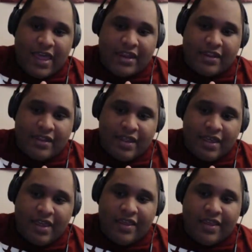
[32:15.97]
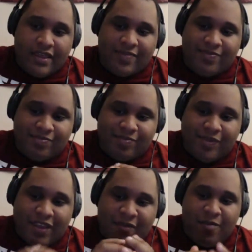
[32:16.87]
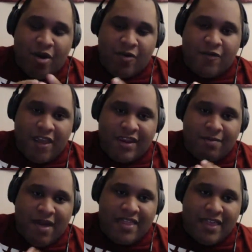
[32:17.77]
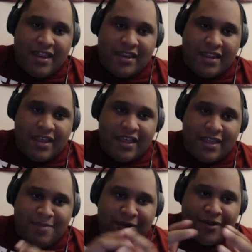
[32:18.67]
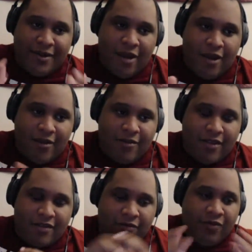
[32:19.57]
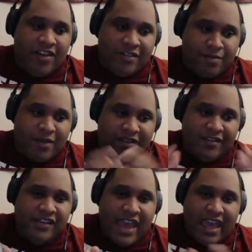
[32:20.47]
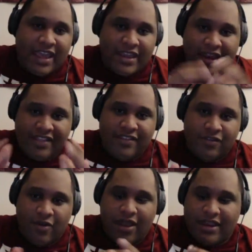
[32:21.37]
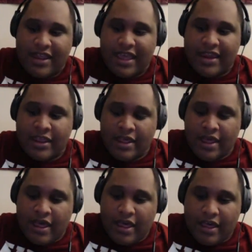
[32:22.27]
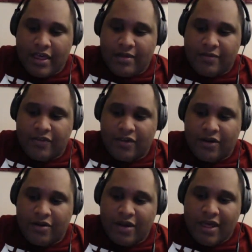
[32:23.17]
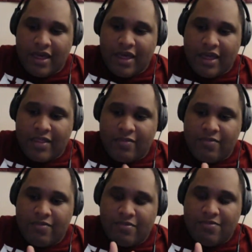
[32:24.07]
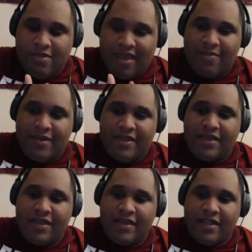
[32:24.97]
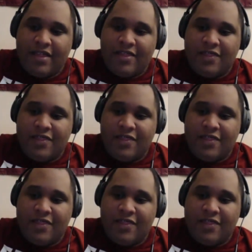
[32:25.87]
that he's motivated by that. He put he's rest in peace, Jack, and that's his granddad. So maybe